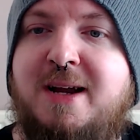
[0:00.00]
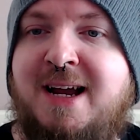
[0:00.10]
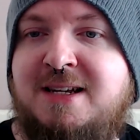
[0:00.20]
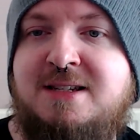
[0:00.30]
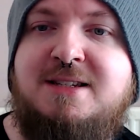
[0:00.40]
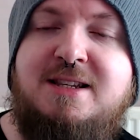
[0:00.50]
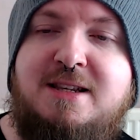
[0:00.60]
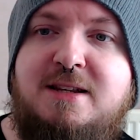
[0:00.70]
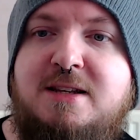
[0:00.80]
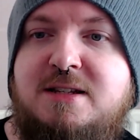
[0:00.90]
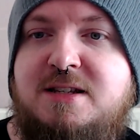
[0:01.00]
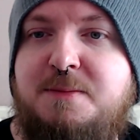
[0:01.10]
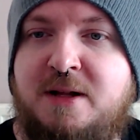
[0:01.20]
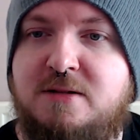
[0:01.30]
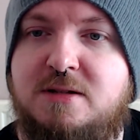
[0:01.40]
casters'
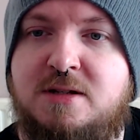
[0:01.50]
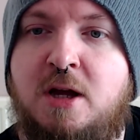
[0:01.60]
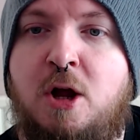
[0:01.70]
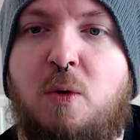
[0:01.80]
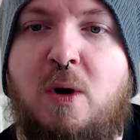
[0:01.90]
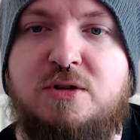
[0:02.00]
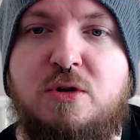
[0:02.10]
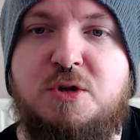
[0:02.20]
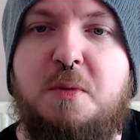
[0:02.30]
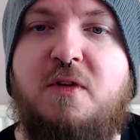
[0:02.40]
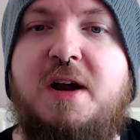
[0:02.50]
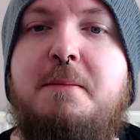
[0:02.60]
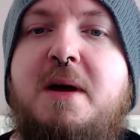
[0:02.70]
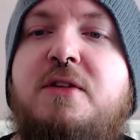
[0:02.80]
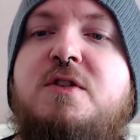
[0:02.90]
spells, whilst also providing
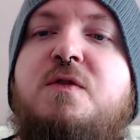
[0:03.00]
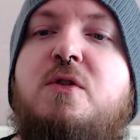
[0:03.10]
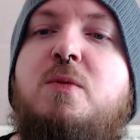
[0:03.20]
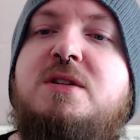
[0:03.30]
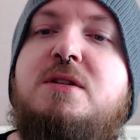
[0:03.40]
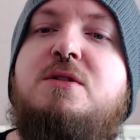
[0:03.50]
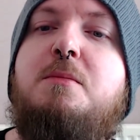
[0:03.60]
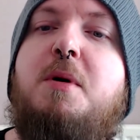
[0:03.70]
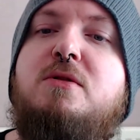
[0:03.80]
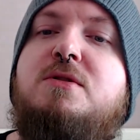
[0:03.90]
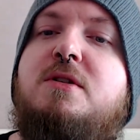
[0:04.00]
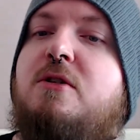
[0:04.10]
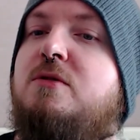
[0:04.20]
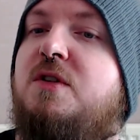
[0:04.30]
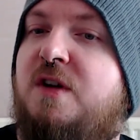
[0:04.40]
methods for a wizard to bolster their
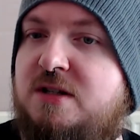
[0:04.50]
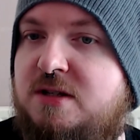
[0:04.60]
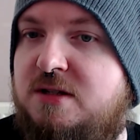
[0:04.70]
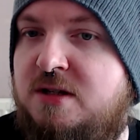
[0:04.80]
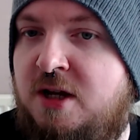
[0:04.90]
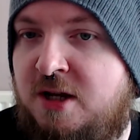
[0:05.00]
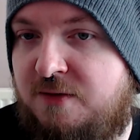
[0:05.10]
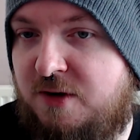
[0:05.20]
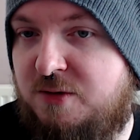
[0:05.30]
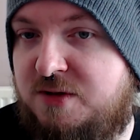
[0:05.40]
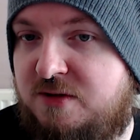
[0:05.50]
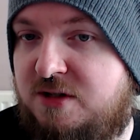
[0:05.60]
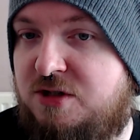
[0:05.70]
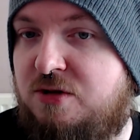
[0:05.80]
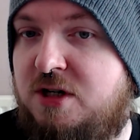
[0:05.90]
own defenses. Followers of
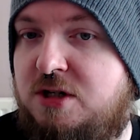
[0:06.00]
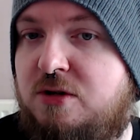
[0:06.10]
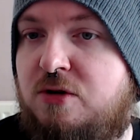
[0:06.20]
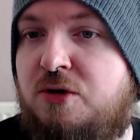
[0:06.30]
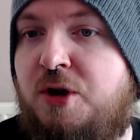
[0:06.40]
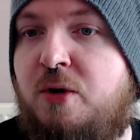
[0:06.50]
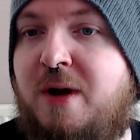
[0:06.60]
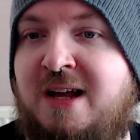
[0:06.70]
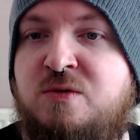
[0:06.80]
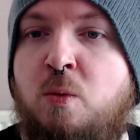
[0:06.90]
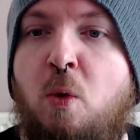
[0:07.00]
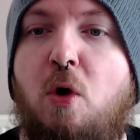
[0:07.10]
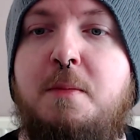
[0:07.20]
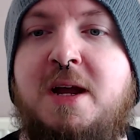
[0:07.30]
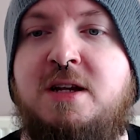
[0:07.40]
this tradition are known as
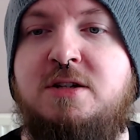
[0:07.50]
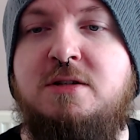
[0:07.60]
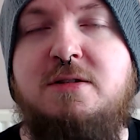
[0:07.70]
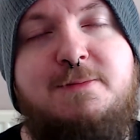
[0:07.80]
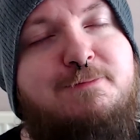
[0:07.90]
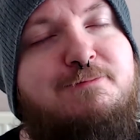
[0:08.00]
War Mages.